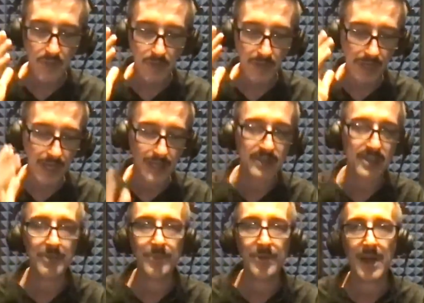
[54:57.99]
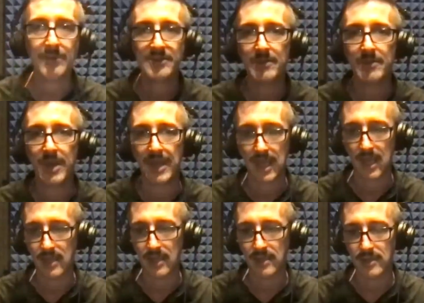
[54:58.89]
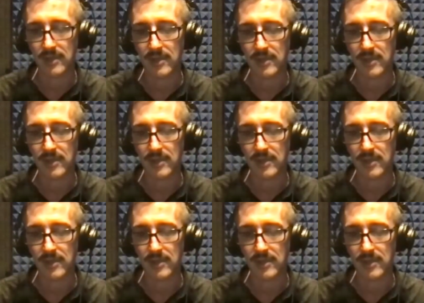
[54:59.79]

when an idea pops in my head,